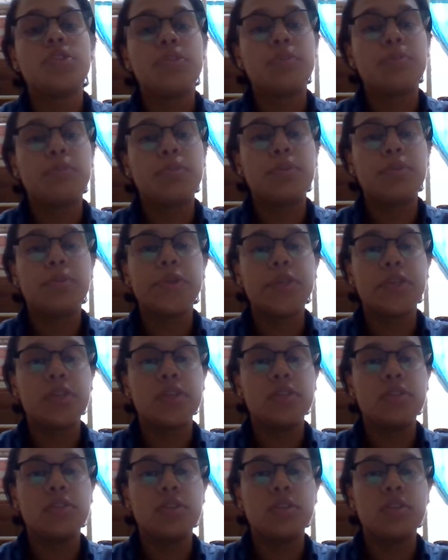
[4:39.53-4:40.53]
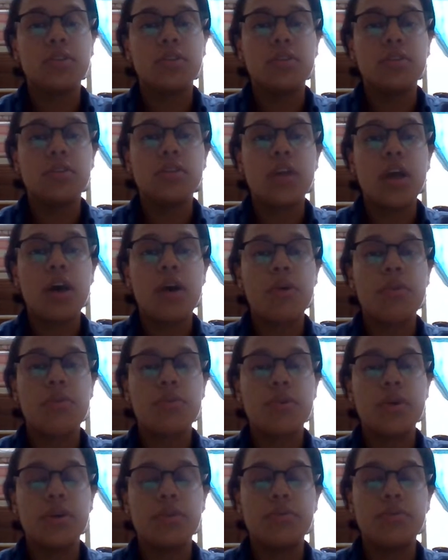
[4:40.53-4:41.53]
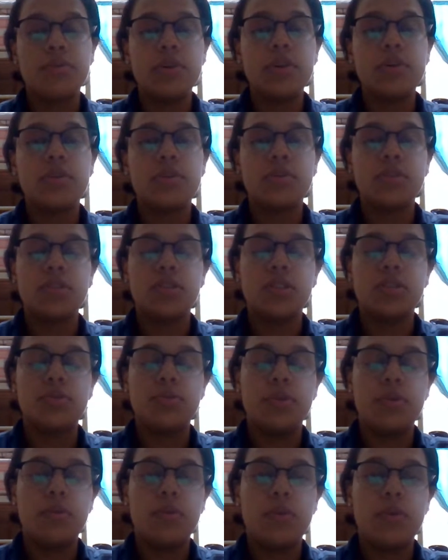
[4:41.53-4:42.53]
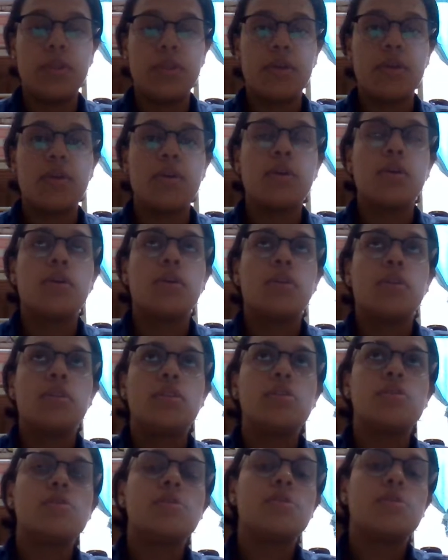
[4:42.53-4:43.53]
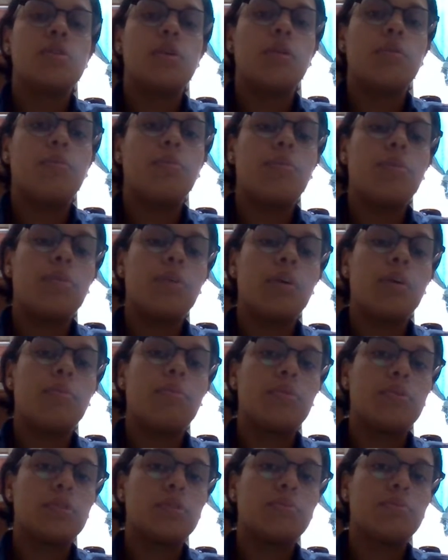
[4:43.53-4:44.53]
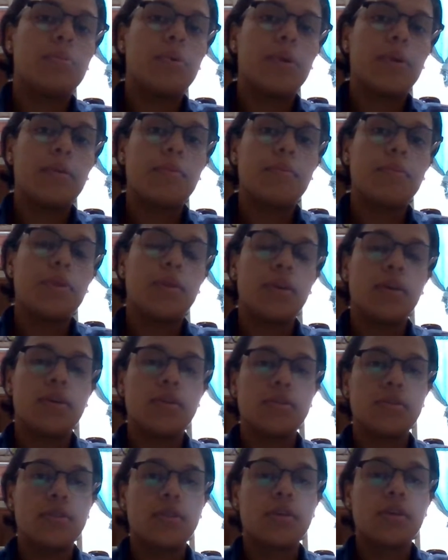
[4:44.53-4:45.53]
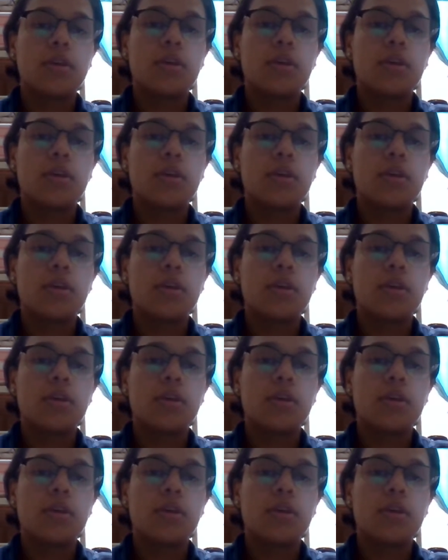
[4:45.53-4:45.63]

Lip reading: other publication does the author agree or disagree with? This is a very important part because